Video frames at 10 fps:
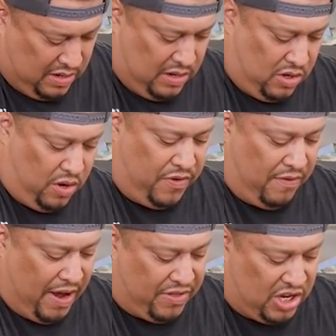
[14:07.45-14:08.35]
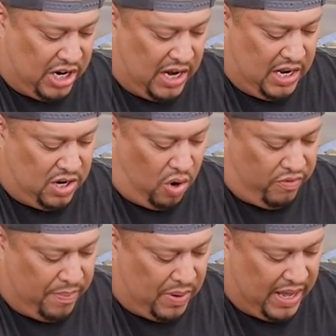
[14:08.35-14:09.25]
So if you ever have to change or
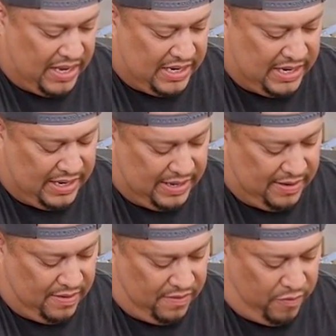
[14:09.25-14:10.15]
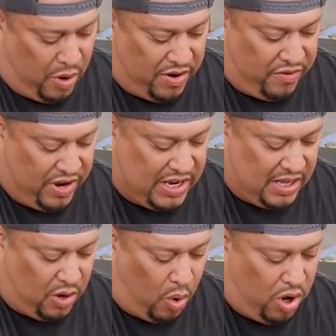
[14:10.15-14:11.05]
replace, for whatever
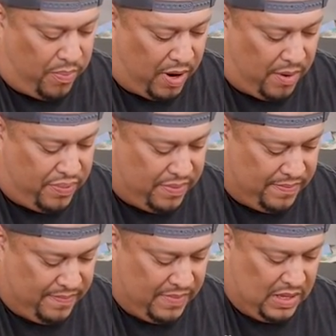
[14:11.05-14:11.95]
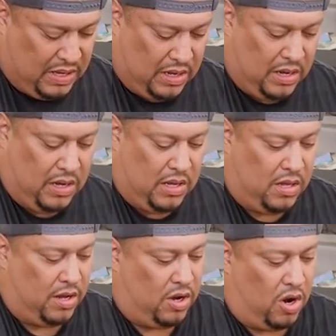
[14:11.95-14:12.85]
reason, the oil pump,
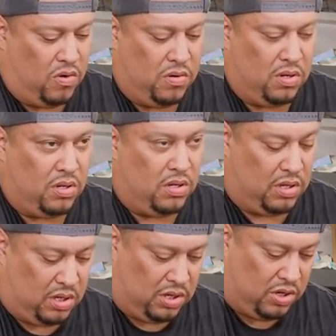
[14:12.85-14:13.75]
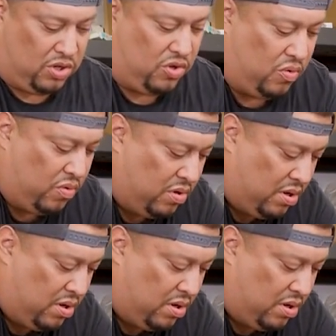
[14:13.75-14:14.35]
there you go, two